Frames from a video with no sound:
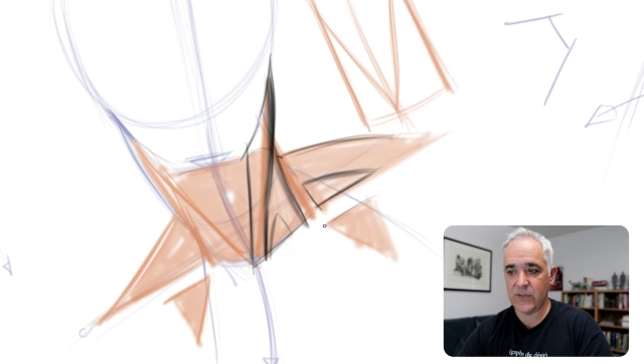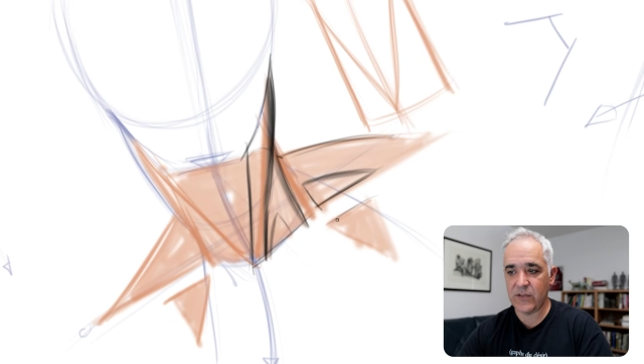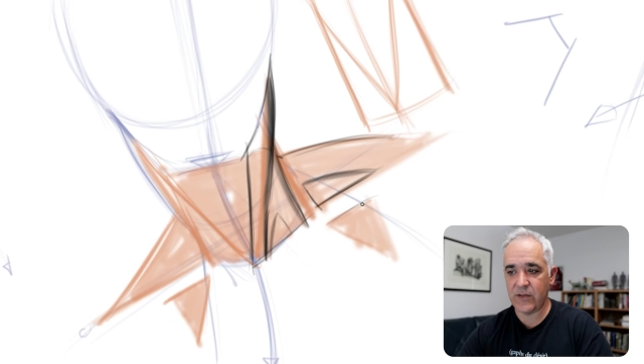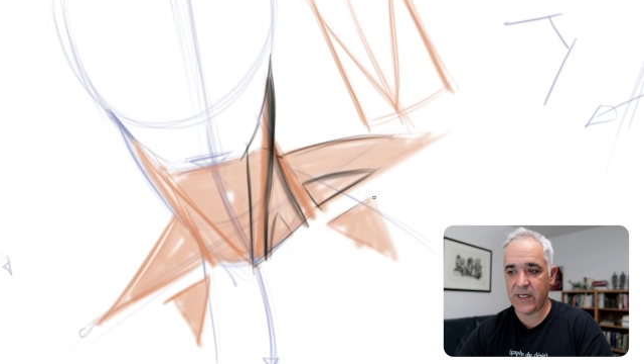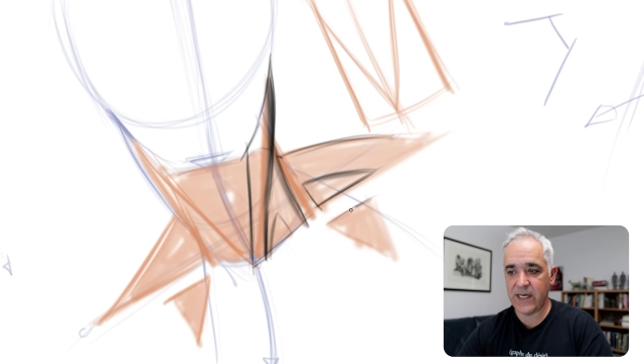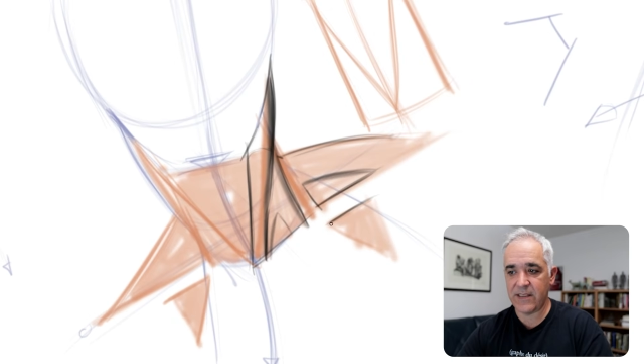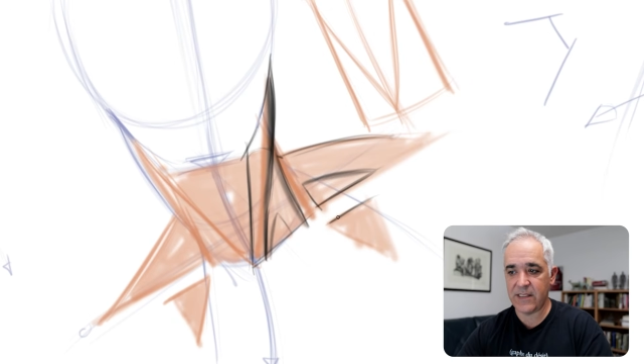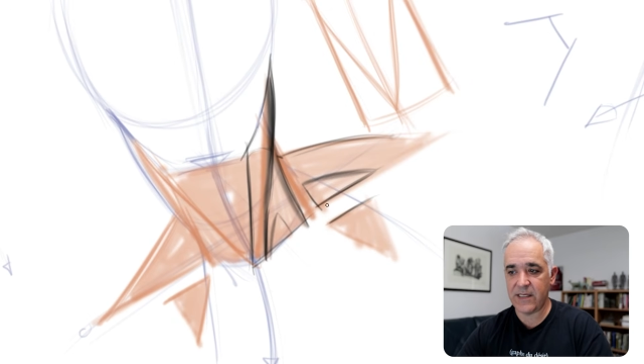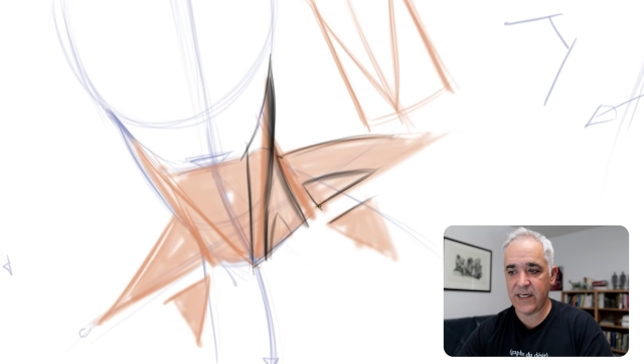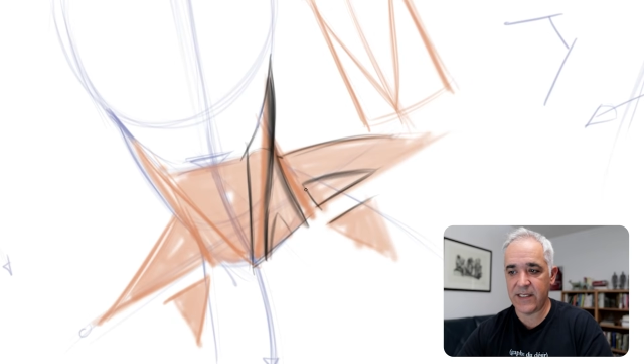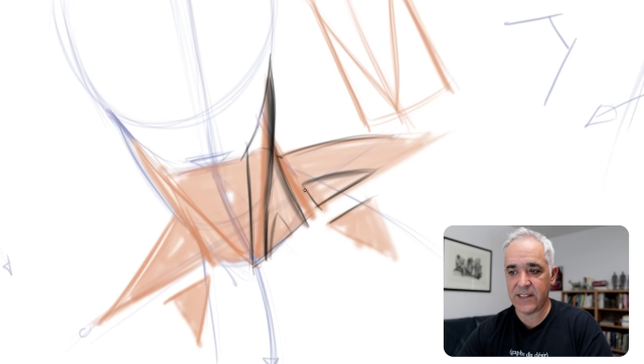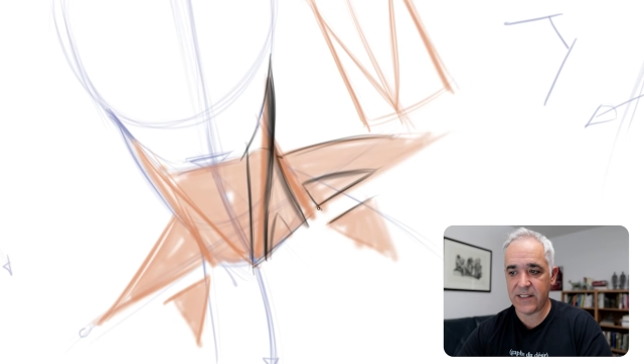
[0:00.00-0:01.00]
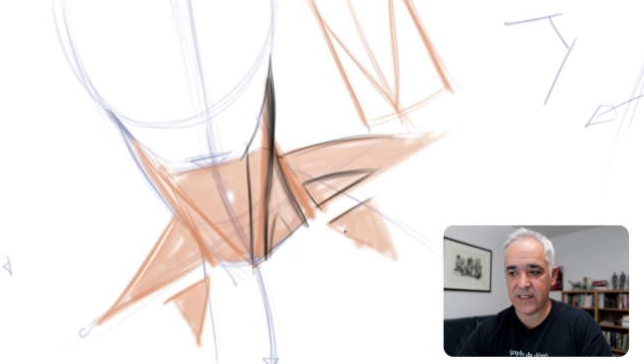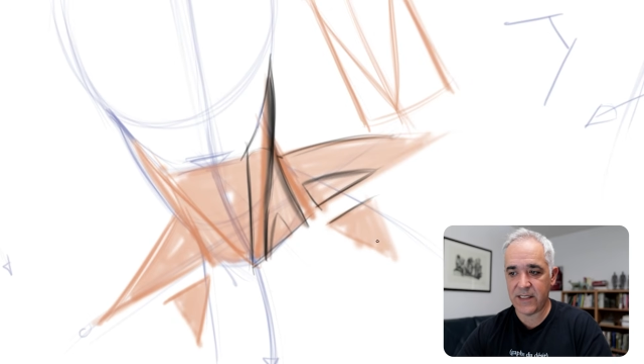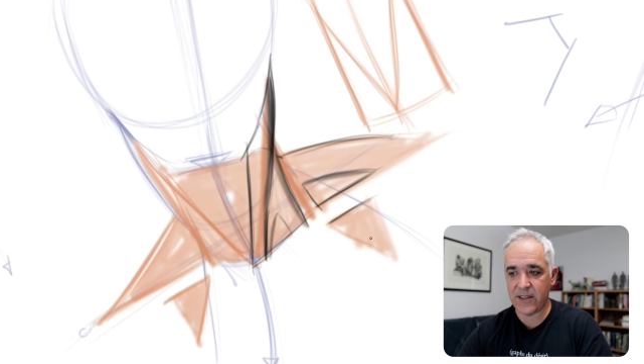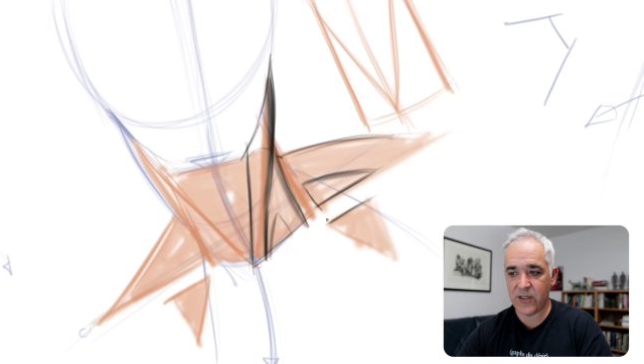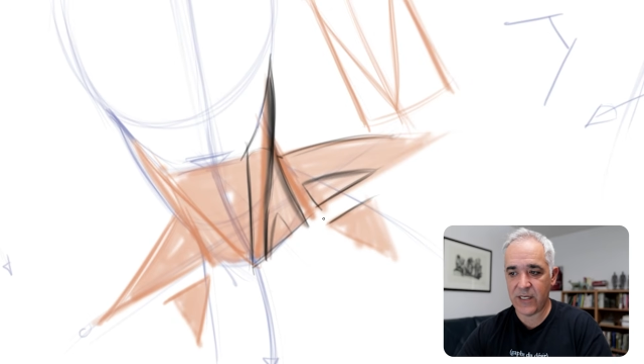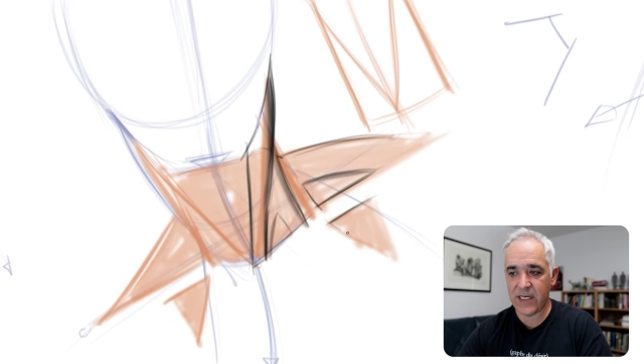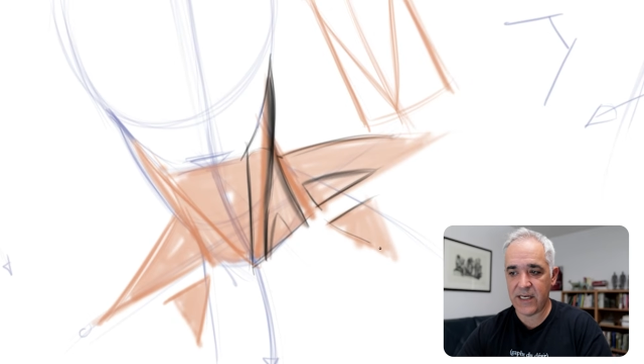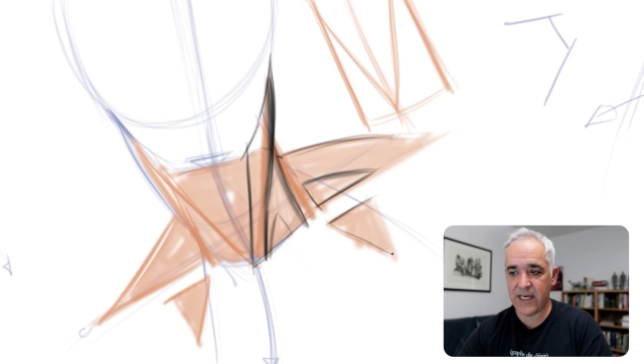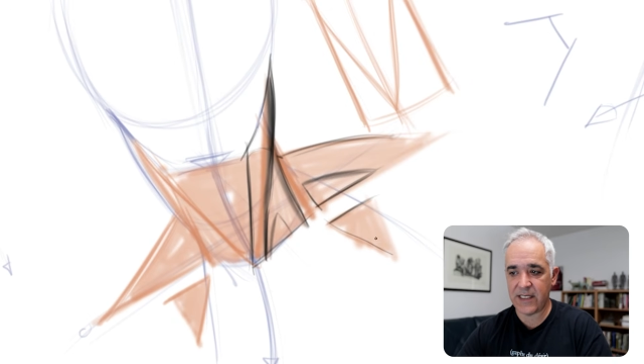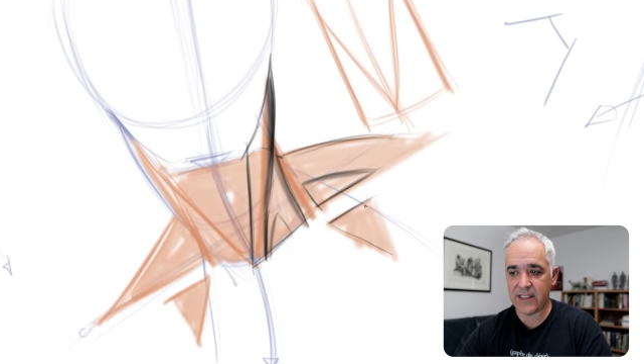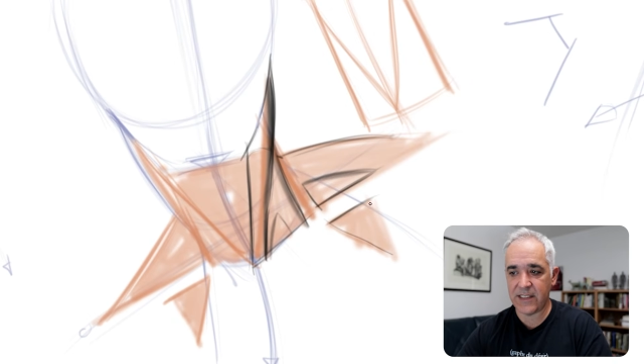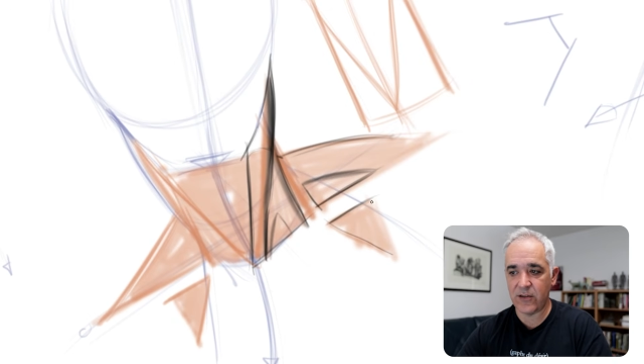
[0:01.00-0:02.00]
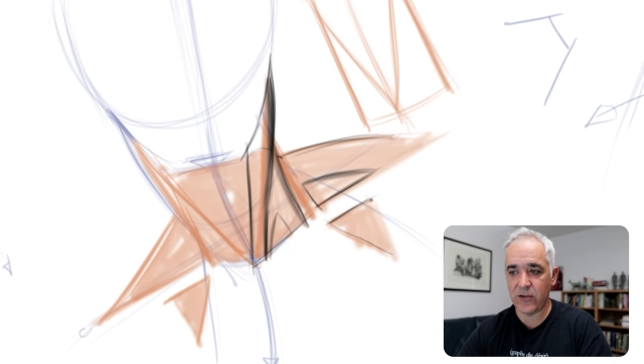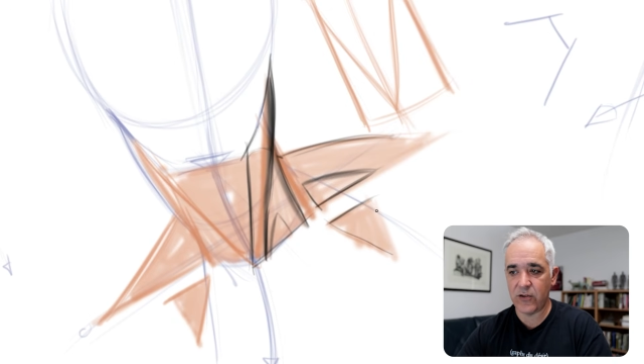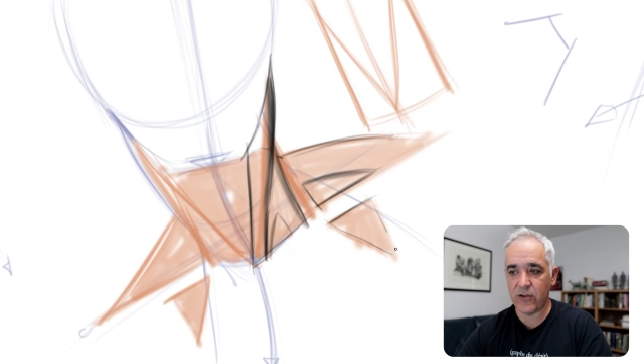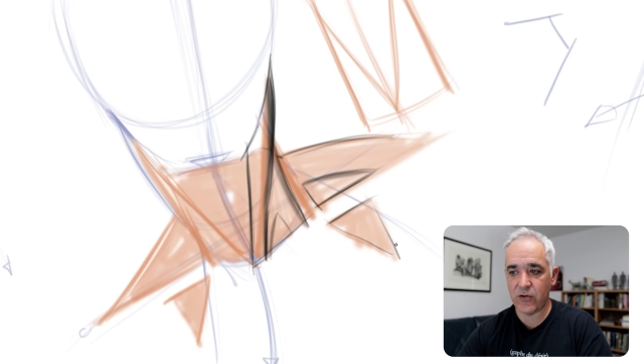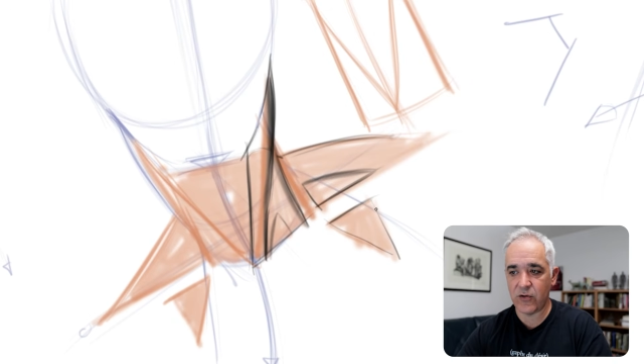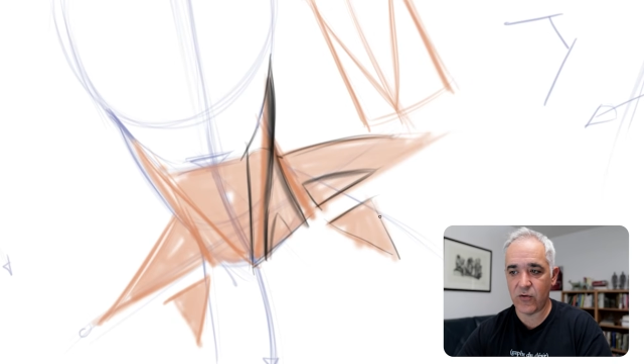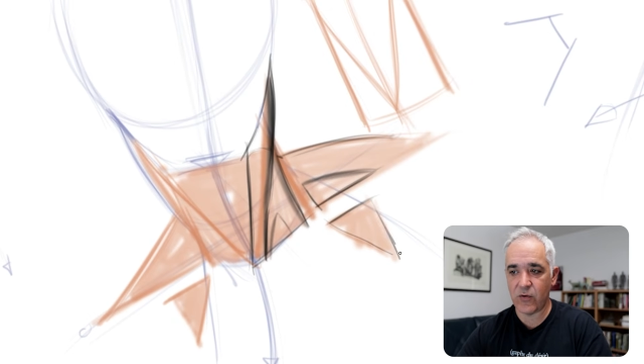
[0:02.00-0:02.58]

So that has a nice kind of connected look or